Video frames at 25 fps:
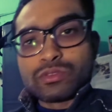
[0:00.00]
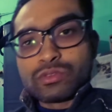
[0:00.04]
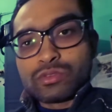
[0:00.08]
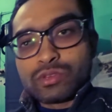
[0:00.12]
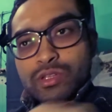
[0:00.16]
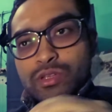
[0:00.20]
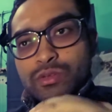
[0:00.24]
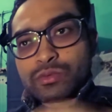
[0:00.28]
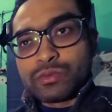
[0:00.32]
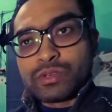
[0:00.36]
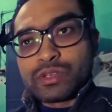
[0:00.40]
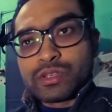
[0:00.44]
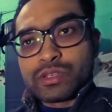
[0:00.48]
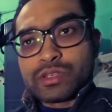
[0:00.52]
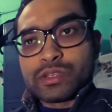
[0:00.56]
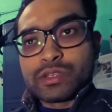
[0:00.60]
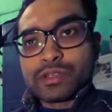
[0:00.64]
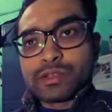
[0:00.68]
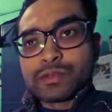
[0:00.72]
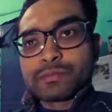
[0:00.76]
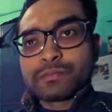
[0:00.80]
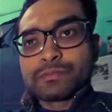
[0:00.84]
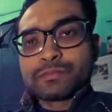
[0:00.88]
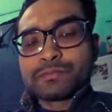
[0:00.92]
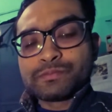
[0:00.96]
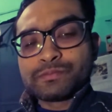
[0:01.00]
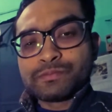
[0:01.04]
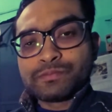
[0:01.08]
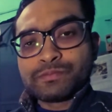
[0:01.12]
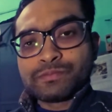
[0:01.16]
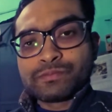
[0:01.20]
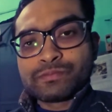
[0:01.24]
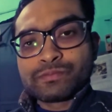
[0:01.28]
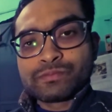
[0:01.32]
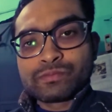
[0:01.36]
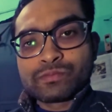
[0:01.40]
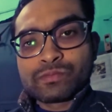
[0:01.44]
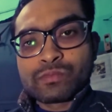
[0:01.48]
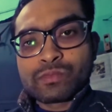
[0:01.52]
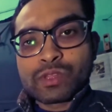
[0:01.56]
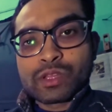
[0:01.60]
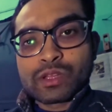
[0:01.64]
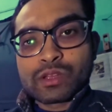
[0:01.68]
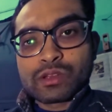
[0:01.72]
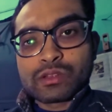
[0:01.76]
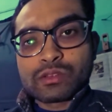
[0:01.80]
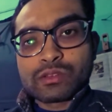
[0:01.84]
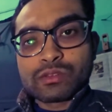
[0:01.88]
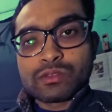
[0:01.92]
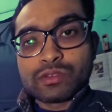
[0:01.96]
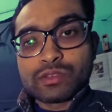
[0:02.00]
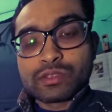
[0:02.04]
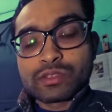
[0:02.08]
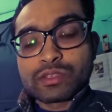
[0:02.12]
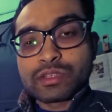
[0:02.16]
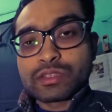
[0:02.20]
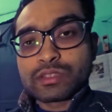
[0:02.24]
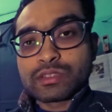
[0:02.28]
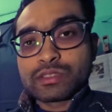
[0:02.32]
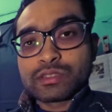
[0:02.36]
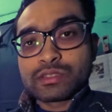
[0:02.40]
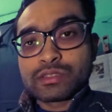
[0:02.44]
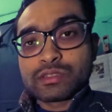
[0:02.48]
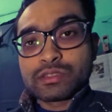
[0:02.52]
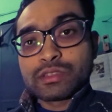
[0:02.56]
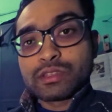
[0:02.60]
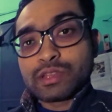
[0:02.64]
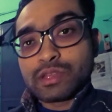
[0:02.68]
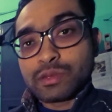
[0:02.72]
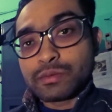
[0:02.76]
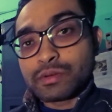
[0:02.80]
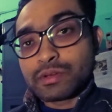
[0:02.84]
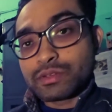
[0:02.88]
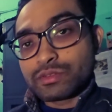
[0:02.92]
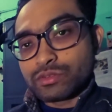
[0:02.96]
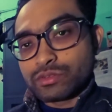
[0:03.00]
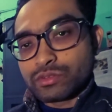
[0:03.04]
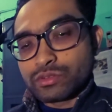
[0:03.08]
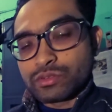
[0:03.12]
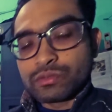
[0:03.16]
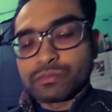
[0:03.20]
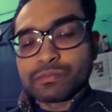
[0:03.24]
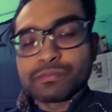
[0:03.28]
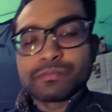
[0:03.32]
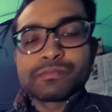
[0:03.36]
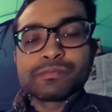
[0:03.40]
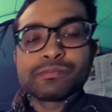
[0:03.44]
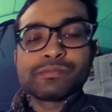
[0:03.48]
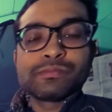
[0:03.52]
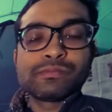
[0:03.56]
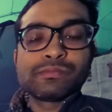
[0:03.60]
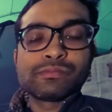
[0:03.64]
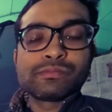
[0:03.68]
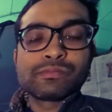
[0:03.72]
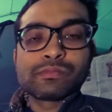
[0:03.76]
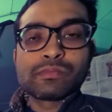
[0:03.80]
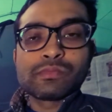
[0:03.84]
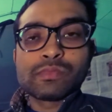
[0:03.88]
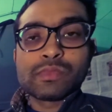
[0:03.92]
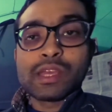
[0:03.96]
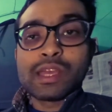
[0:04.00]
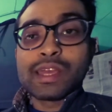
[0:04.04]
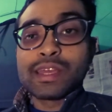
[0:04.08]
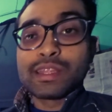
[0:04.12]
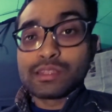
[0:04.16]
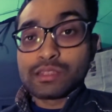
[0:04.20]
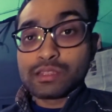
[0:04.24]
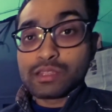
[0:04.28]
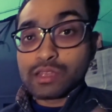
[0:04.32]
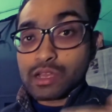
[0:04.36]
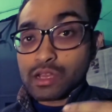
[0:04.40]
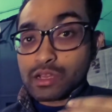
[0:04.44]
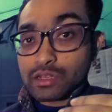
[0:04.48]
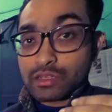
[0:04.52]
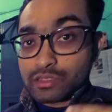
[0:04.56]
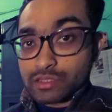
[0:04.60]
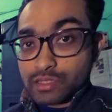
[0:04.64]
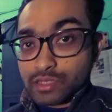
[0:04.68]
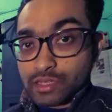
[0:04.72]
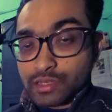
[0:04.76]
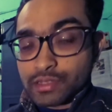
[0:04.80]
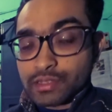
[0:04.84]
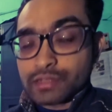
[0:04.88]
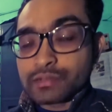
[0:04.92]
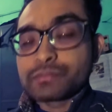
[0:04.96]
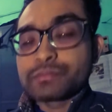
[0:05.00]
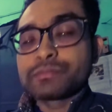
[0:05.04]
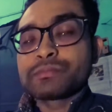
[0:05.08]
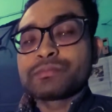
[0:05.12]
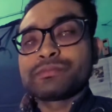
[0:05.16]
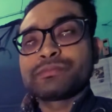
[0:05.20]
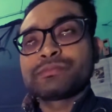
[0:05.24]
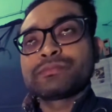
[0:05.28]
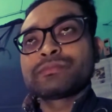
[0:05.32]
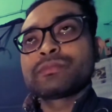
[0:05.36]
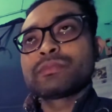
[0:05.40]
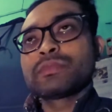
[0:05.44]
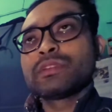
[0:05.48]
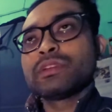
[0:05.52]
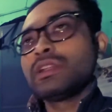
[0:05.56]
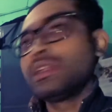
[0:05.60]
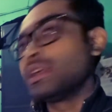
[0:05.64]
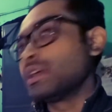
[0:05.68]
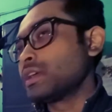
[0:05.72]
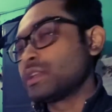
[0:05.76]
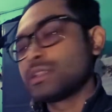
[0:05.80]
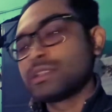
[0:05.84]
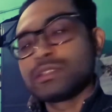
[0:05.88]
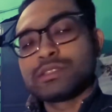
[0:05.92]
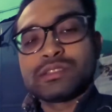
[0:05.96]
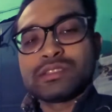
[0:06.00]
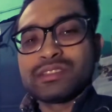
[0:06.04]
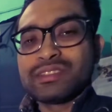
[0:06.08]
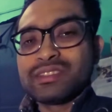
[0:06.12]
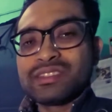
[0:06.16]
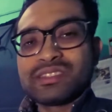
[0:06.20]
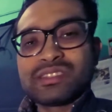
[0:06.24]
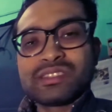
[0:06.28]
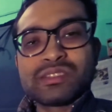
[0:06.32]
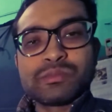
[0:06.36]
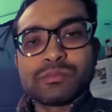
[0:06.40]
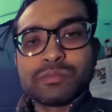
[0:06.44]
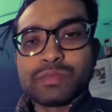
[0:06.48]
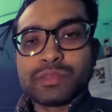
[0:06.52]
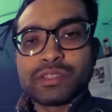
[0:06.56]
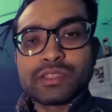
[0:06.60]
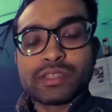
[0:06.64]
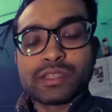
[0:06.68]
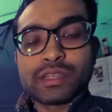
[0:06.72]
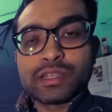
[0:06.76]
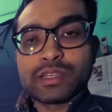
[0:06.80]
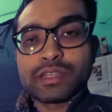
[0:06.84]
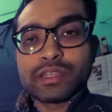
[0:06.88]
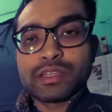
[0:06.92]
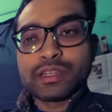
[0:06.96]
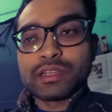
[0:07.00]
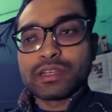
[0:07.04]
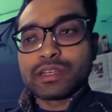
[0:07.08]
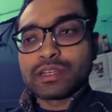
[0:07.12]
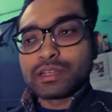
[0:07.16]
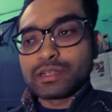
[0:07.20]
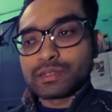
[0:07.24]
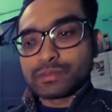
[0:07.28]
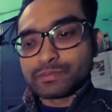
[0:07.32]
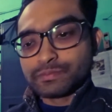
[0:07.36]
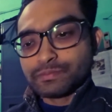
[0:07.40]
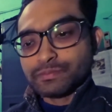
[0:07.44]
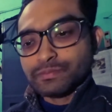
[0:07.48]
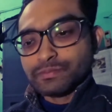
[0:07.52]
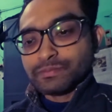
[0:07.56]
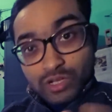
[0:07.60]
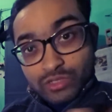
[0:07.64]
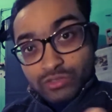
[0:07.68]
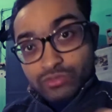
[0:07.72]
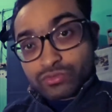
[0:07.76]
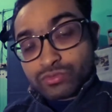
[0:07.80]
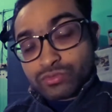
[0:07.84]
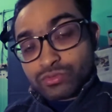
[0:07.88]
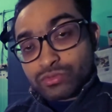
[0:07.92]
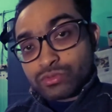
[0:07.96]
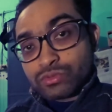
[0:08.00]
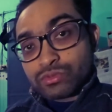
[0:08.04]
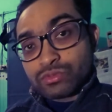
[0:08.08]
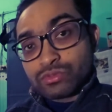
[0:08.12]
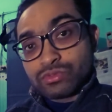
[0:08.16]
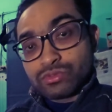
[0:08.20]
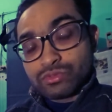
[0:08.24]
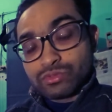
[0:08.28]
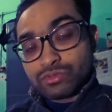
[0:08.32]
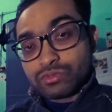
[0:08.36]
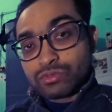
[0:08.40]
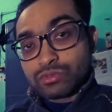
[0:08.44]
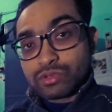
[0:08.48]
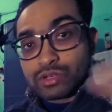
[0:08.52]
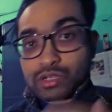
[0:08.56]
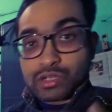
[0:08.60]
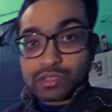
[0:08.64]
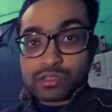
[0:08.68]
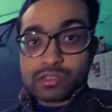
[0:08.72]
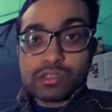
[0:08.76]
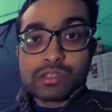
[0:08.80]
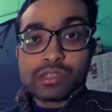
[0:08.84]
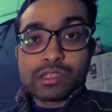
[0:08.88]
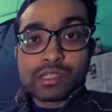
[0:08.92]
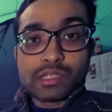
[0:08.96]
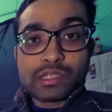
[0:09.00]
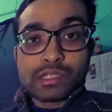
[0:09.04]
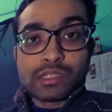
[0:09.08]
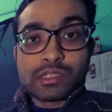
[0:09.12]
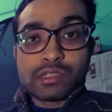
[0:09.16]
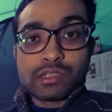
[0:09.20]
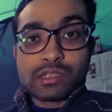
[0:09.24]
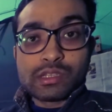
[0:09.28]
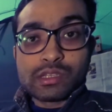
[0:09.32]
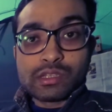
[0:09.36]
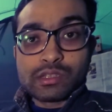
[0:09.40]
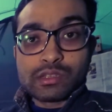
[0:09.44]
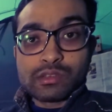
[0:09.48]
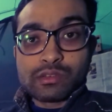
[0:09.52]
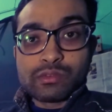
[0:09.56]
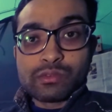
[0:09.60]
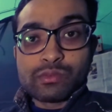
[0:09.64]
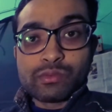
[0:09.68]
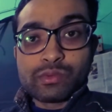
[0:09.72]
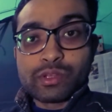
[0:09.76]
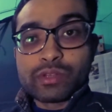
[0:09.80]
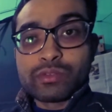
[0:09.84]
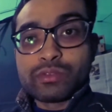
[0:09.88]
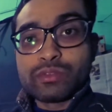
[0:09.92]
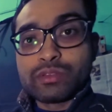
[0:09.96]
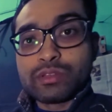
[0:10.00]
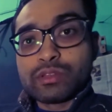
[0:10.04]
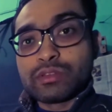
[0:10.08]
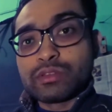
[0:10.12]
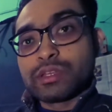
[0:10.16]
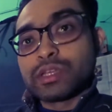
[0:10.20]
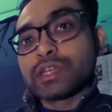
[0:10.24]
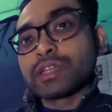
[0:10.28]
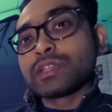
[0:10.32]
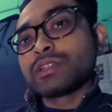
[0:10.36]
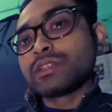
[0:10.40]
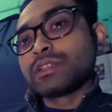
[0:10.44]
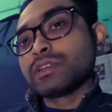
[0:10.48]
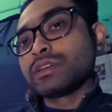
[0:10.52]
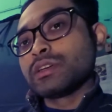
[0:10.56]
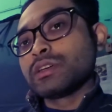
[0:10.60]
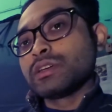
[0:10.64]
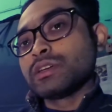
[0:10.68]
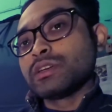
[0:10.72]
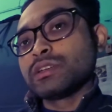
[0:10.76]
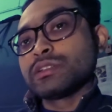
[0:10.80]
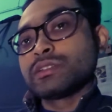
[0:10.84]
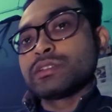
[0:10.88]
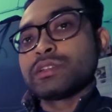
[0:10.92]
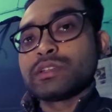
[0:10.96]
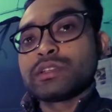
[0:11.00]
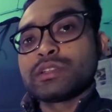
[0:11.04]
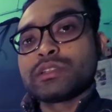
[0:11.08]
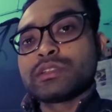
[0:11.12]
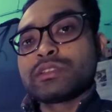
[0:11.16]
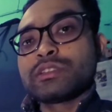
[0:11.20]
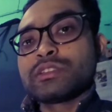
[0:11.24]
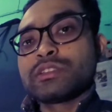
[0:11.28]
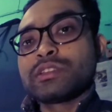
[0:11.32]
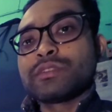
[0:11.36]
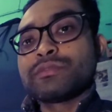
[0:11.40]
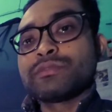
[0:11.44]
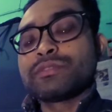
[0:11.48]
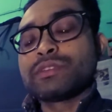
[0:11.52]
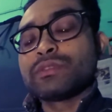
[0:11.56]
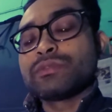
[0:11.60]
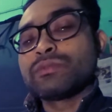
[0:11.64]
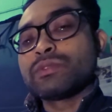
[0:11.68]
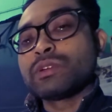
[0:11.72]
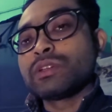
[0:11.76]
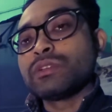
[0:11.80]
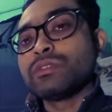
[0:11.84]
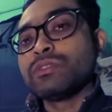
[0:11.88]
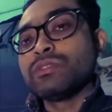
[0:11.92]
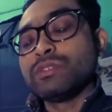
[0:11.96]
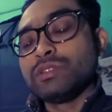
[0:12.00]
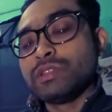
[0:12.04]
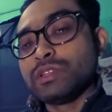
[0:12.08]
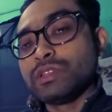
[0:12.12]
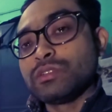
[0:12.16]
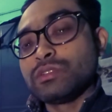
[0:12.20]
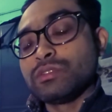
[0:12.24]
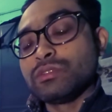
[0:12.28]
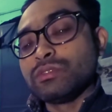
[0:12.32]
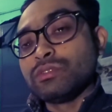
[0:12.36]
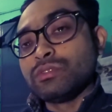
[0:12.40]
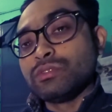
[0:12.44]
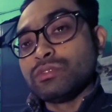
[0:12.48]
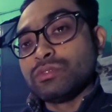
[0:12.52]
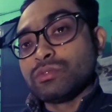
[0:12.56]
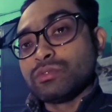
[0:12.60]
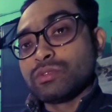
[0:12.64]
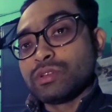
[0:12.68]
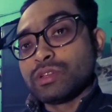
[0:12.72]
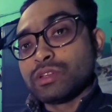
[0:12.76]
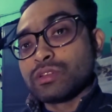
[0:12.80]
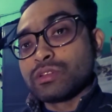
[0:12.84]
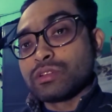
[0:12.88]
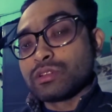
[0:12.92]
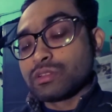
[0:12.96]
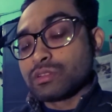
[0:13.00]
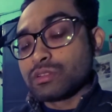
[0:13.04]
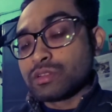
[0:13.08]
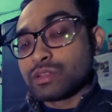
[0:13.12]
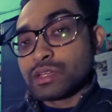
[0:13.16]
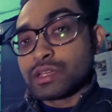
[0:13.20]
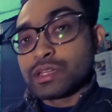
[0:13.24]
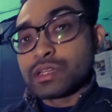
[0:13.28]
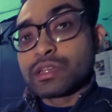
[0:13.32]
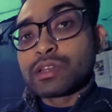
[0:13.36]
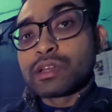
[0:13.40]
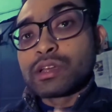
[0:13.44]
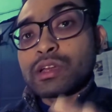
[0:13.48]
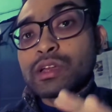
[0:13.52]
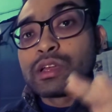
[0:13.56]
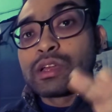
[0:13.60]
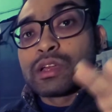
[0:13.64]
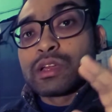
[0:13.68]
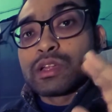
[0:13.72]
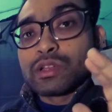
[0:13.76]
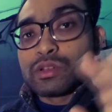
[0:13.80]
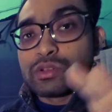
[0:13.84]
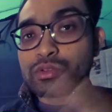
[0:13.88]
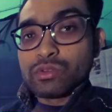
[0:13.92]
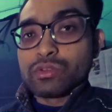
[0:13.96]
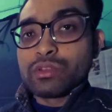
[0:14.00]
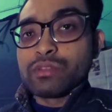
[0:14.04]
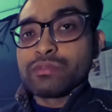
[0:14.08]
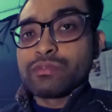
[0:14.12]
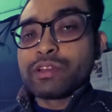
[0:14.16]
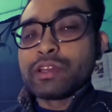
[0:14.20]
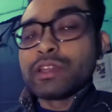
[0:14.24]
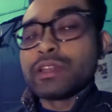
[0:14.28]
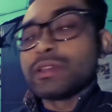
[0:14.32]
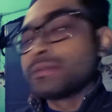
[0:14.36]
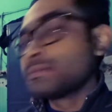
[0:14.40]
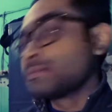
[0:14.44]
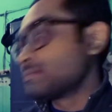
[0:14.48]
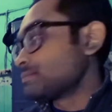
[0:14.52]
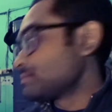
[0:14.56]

today we are here to discuss about YouTube and our channel. This is basically a walkthrough to our channel and where will you get certain stuffs and what do you need to do in order to get notified.